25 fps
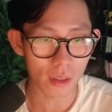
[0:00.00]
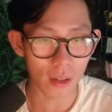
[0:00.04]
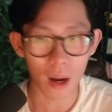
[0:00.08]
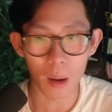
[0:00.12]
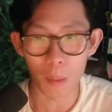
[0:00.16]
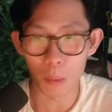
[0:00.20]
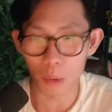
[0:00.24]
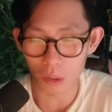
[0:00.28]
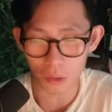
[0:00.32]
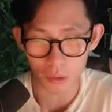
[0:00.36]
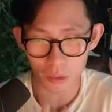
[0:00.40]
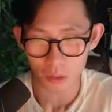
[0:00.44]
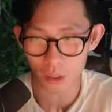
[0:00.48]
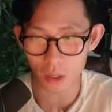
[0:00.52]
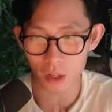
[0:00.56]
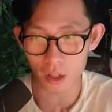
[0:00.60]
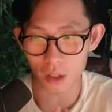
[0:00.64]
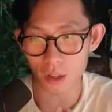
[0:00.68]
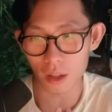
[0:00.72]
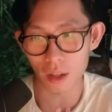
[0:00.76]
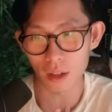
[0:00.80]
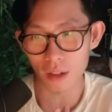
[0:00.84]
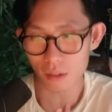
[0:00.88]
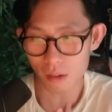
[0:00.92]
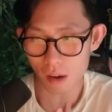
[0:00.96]
I'm not even
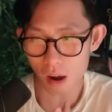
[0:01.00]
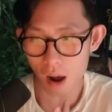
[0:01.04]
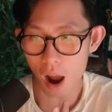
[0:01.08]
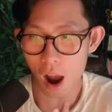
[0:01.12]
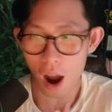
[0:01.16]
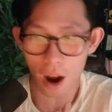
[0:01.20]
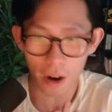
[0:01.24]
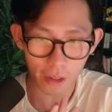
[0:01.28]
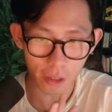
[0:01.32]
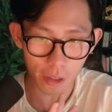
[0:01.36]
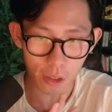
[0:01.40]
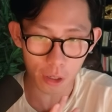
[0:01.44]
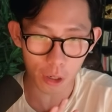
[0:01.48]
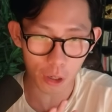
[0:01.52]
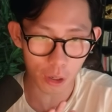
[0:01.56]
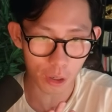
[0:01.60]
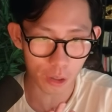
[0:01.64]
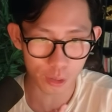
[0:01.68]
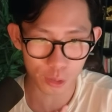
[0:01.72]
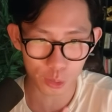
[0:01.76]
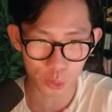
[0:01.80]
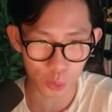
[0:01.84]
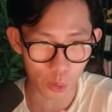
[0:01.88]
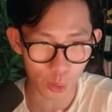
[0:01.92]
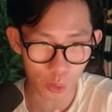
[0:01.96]
gonna like hide it
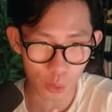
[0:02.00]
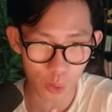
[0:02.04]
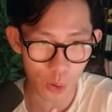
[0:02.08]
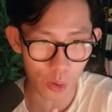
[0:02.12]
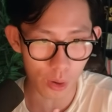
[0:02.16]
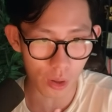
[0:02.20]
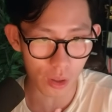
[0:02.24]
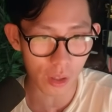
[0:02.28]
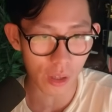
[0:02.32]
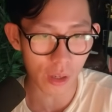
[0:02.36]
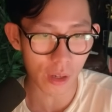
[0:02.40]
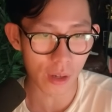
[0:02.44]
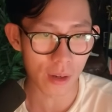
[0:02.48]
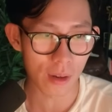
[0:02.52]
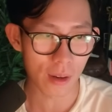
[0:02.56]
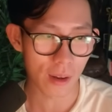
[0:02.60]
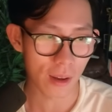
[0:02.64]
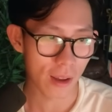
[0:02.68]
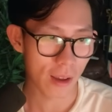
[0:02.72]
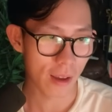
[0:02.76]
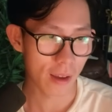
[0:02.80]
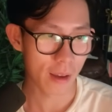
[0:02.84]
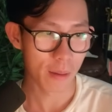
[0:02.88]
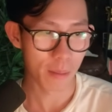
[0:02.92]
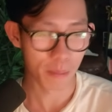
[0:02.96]
or sugarcoat it,
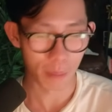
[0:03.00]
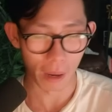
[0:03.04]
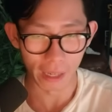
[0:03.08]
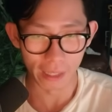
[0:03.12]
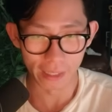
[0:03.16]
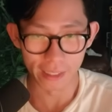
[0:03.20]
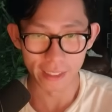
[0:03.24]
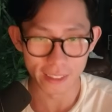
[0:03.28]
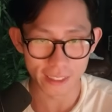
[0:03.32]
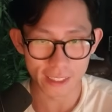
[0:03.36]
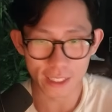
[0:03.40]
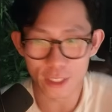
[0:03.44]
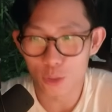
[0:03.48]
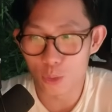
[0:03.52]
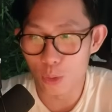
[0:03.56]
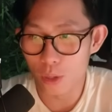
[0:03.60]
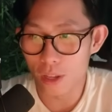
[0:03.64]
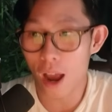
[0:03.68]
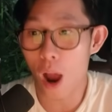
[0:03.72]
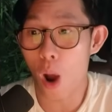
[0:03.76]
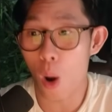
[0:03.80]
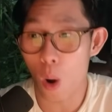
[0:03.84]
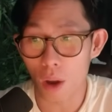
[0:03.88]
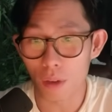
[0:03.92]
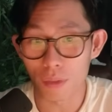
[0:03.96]
but this is
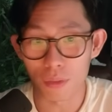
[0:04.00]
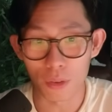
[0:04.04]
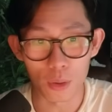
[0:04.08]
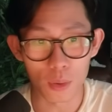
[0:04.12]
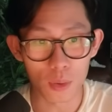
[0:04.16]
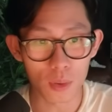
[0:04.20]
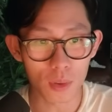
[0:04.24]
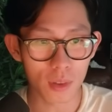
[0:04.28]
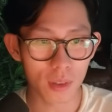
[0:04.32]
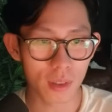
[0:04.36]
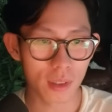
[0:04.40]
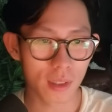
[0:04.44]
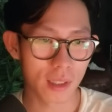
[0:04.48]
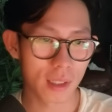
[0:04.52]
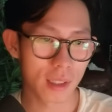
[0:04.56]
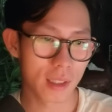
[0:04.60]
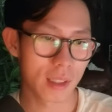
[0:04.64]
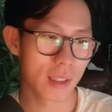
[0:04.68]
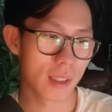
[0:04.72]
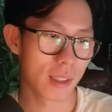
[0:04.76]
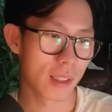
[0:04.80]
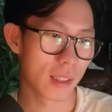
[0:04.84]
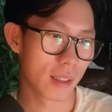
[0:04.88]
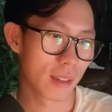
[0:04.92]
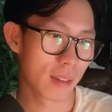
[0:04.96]
really how I feel.
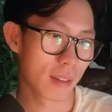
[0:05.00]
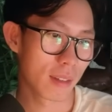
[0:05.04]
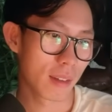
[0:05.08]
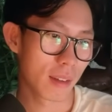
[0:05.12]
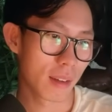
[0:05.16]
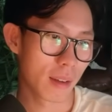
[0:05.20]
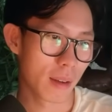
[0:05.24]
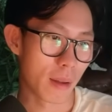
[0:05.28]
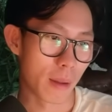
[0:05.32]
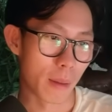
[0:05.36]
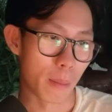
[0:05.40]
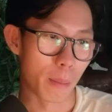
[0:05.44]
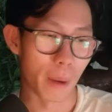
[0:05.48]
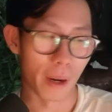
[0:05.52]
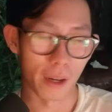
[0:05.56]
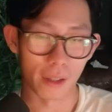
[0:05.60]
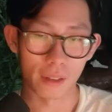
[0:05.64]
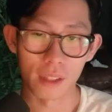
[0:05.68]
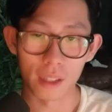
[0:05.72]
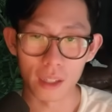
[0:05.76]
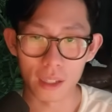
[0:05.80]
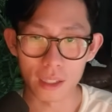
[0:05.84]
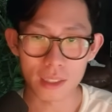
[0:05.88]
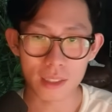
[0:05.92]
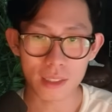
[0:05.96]
But the
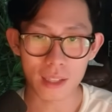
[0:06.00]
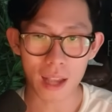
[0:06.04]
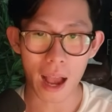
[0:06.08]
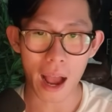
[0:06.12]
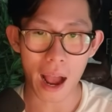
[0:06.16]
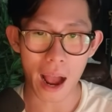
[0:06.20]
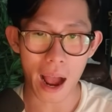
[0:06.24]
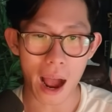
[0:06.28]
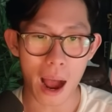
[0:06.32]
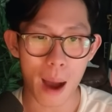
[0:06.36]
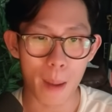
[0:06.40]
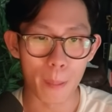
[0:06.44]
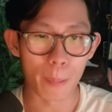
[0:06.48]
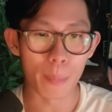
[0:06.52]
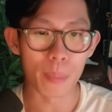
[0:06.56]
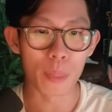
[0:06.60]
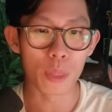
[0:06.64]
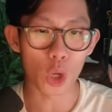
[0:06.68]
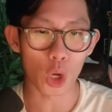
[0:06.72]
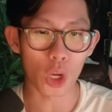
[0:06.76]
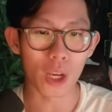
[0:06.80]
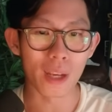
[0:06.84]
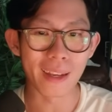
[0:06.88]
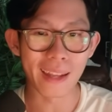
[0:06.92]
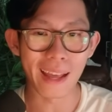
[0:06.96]
thing is, I'm
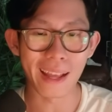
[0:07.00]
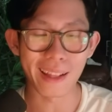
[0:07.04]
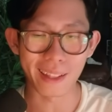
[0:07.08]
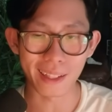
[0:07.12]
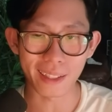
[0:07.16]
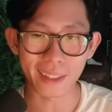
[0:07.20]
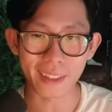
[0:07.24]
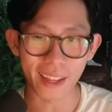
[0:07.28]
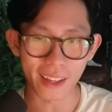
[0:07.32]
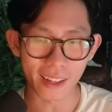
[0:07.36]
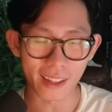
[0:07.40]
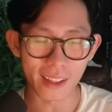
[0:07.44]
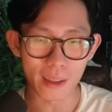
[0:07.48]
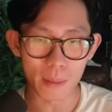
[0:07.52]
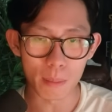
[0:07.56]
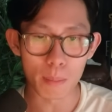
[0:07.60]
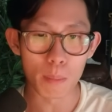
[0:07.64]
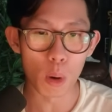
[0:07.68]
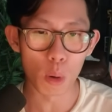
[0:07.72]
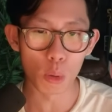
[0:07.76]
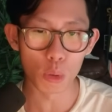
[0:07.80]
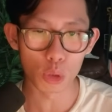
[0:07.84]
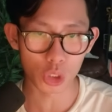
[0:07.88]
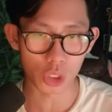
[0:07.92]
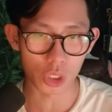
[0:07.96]
not letting that
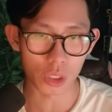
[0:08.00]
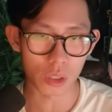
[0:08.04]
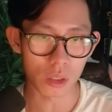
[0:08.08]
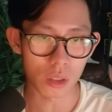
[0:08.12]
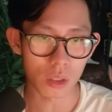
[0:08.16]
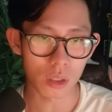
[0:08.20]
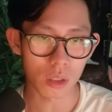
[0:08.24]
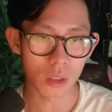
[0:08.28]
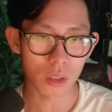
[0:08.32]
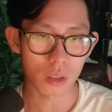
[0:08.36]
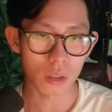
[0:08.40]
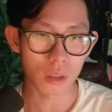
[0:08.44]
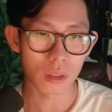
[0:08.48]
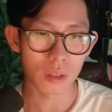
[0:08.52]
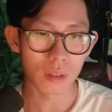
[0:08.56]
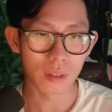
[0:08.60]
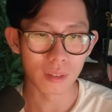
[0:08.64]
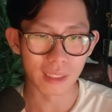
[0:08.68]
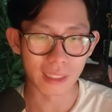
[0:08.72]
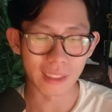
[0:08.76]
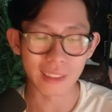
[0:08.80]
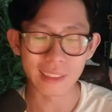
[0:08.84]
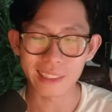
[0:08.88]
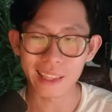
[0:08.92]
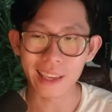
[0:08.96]
emotion
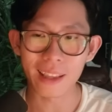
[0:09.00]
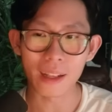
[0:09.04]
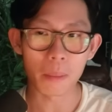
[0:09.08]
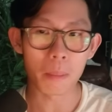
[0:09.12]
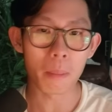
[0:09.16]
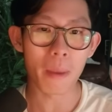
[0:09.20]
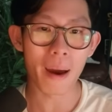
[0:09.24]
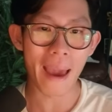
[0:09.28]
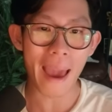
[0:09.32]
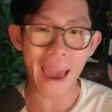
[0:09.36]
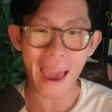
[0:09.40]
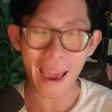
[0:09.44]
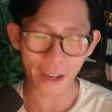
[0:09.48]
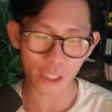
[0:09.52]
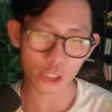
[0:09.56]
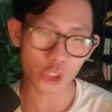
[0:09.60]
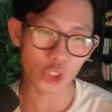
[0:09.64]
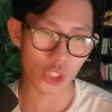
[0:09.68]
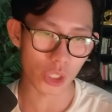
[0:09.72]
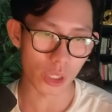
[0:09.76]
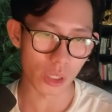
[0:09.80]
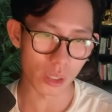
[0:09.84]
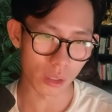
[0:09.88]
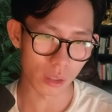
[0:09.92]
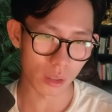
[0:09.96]
dictate my
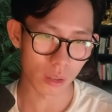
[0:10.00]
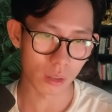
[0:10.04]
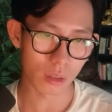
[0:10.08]
action.